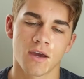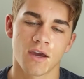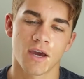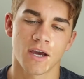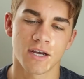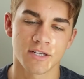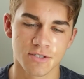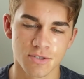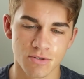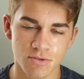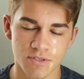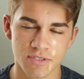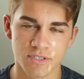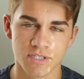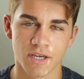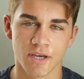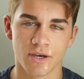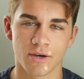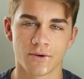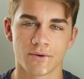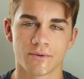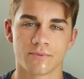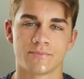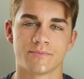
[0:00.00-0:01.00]
As you can
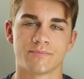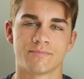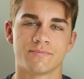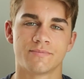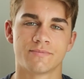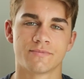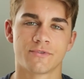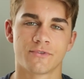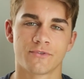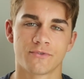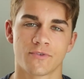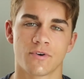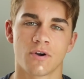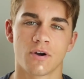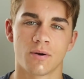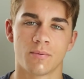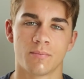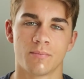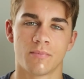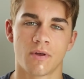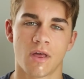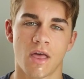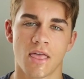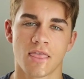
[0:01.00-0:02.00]
tell
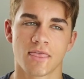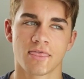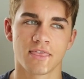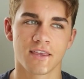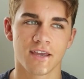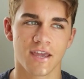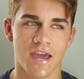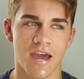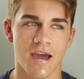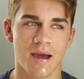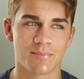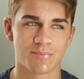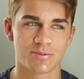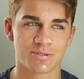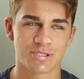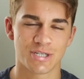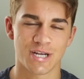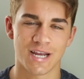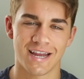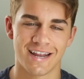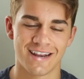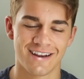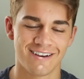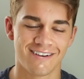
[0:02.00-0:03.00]
from the
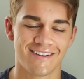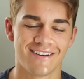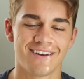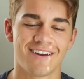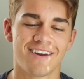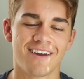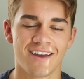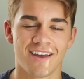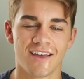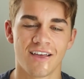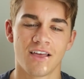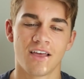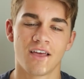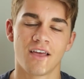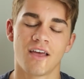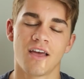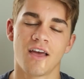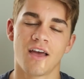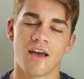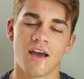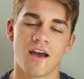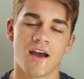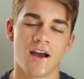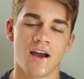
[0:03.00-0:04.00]
caption,
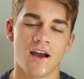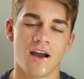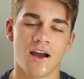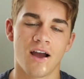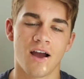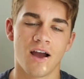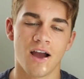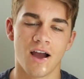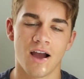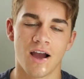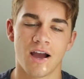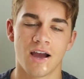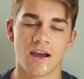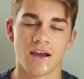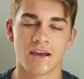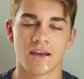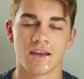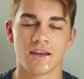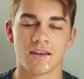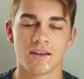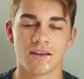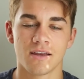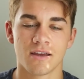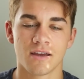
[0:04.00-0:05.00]

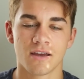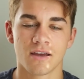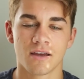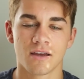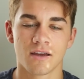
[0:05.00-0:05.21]
I